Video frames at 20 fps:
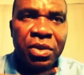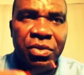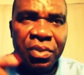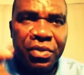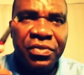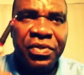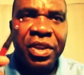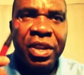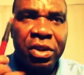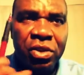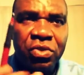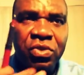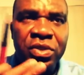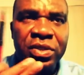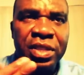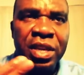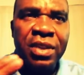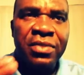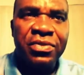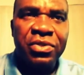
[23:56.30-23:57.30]
reveal
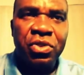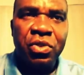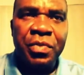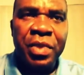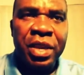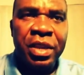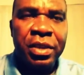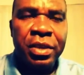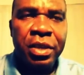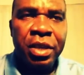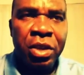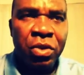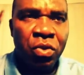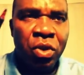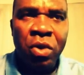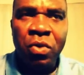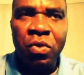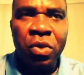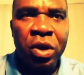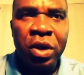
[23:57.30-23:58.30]
yourself to me in
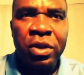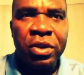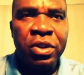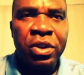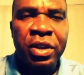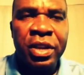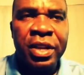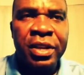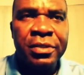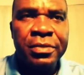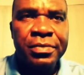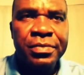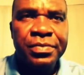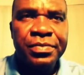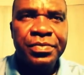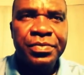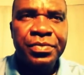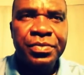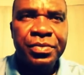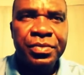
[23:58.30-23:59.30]
one way or the other.
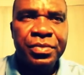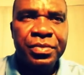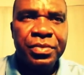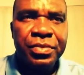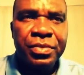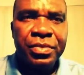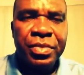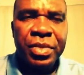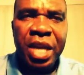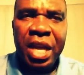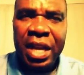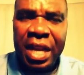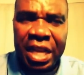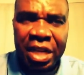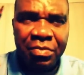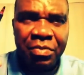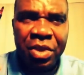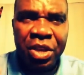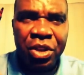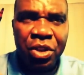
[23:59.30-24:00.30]

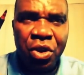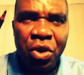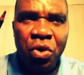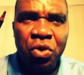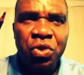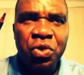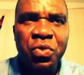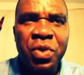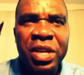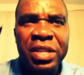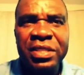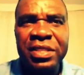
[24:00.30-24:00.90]
Let me know you